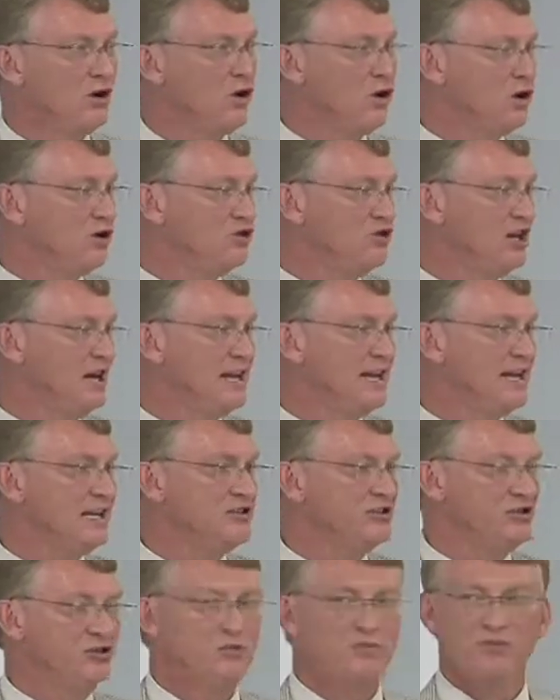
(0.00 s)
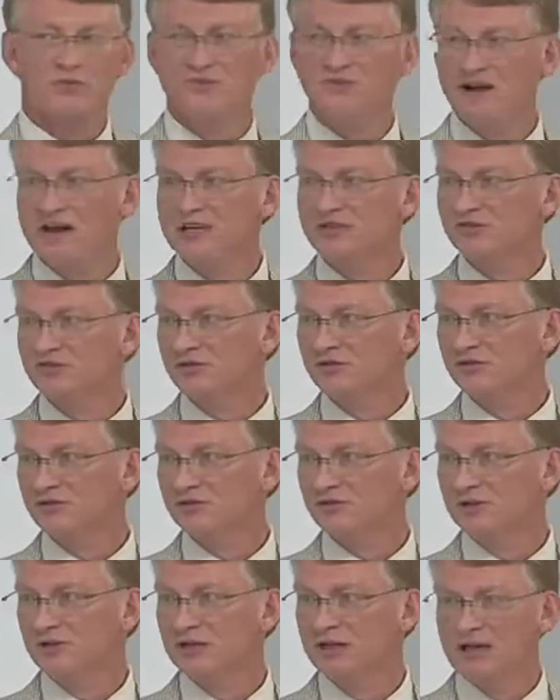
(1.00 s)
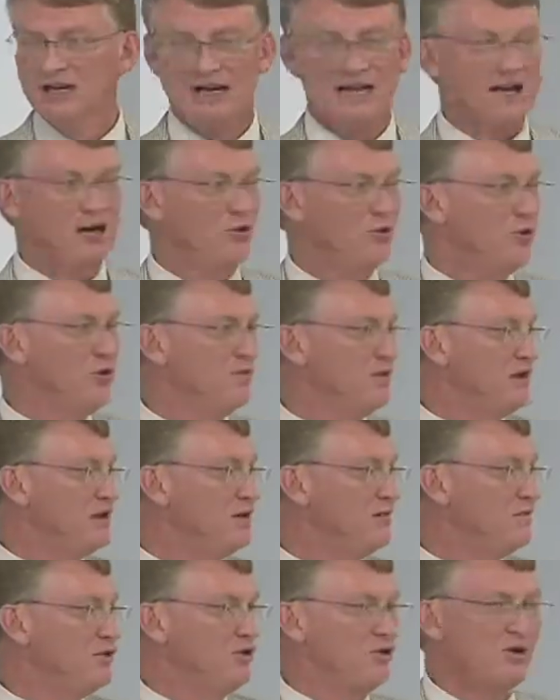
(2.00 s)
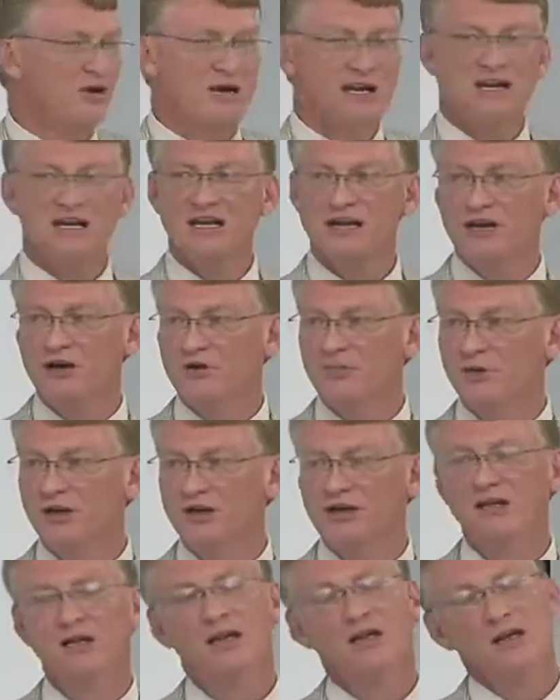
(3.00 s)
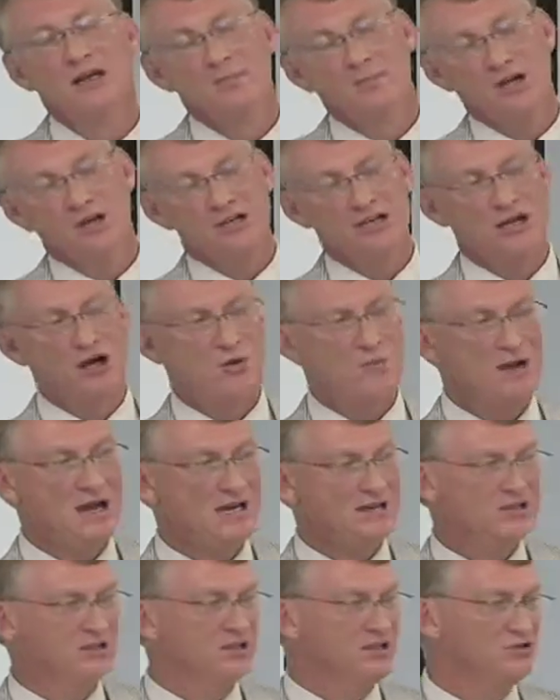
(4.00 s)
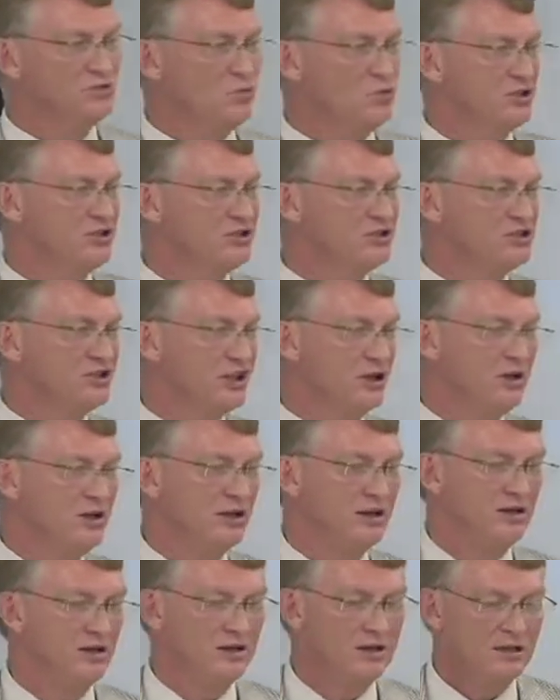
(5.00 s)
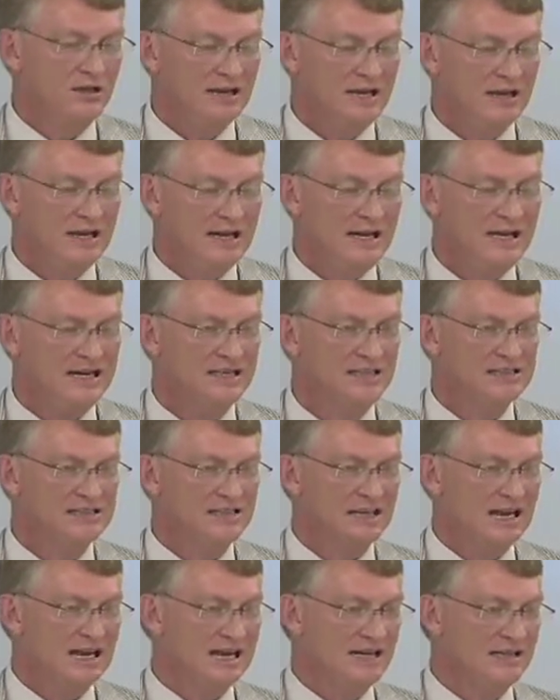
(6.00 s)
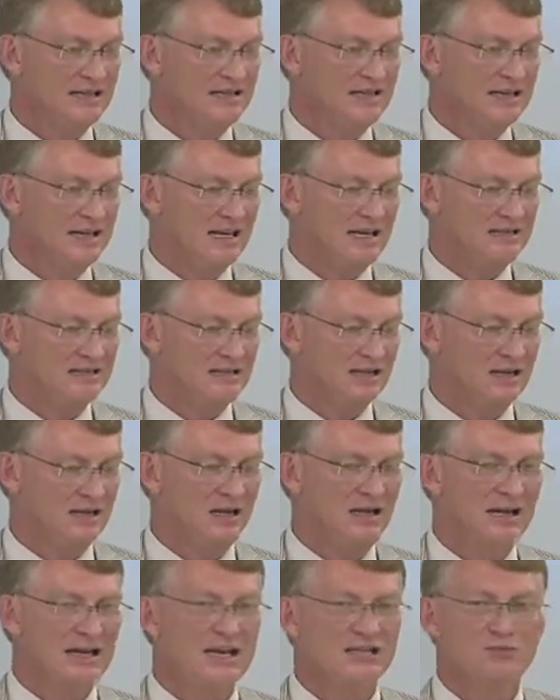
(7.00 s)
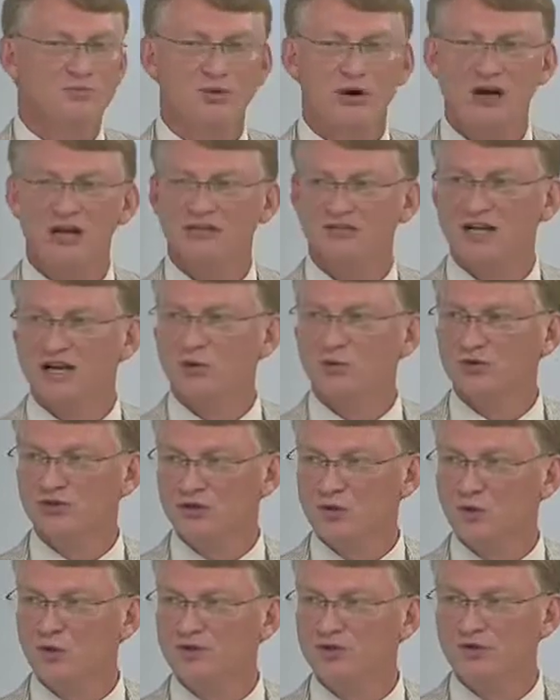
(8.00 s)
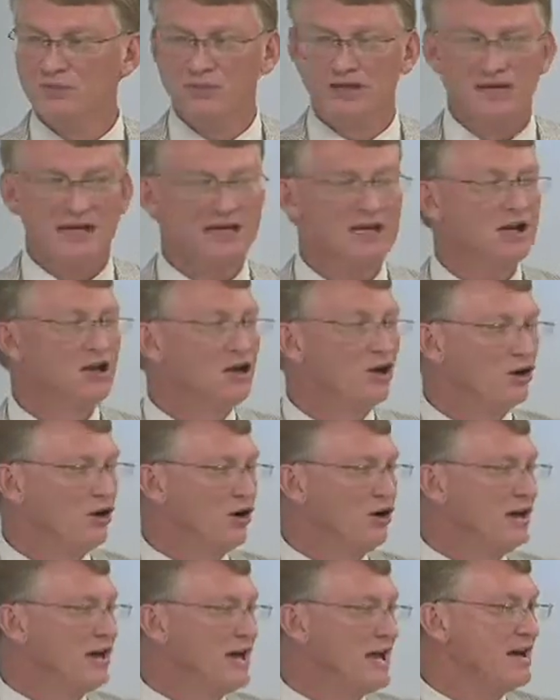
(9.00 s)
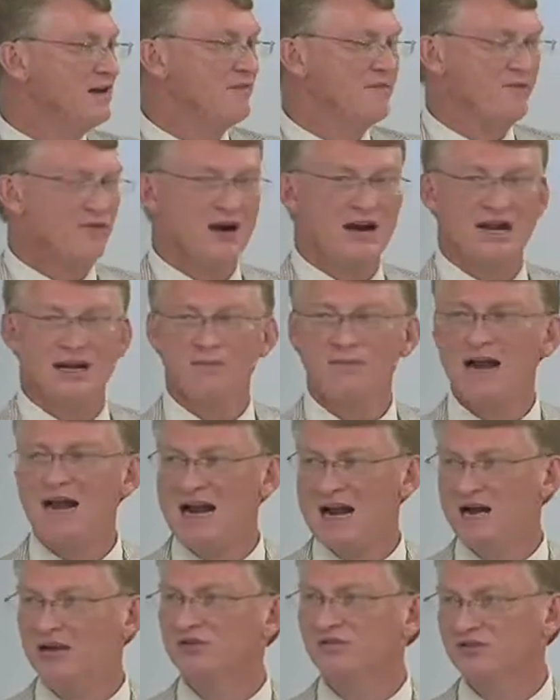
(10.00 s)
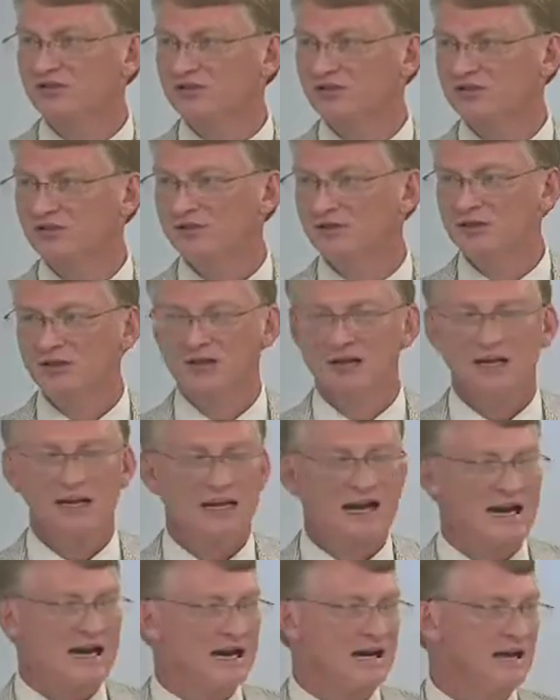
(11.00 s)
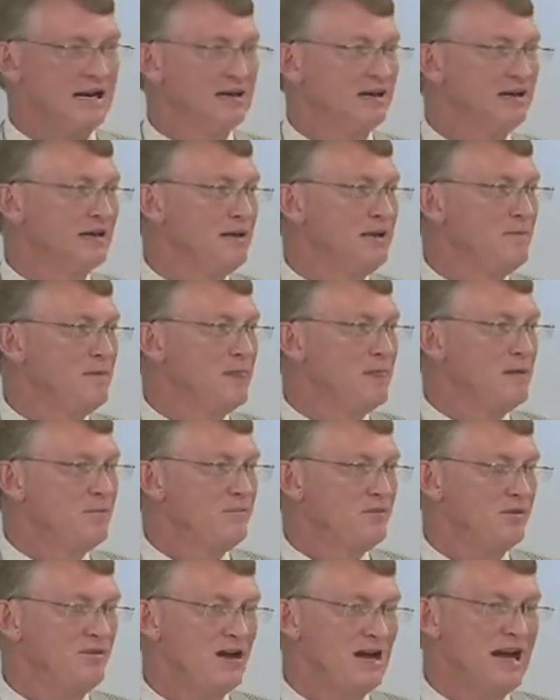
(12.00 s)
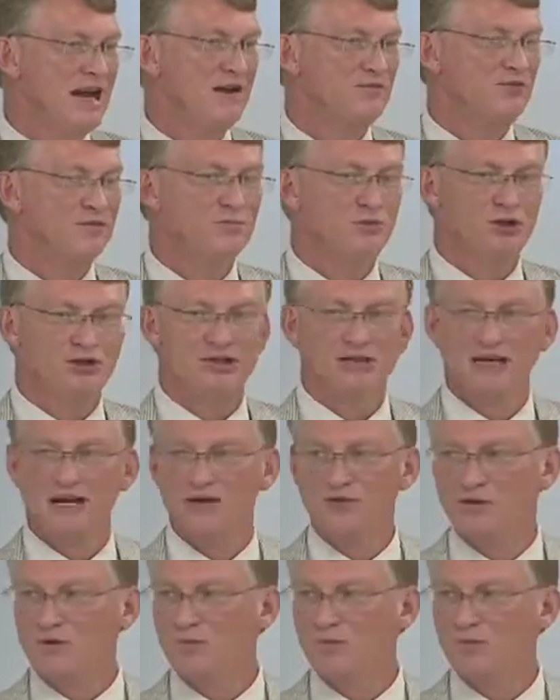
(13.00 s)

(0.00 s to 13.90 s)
are JSU professors. And I don't know if any of you are in here, but to go back to this one student, he decided that his project was going to be learning how to frame houses. And they have to put together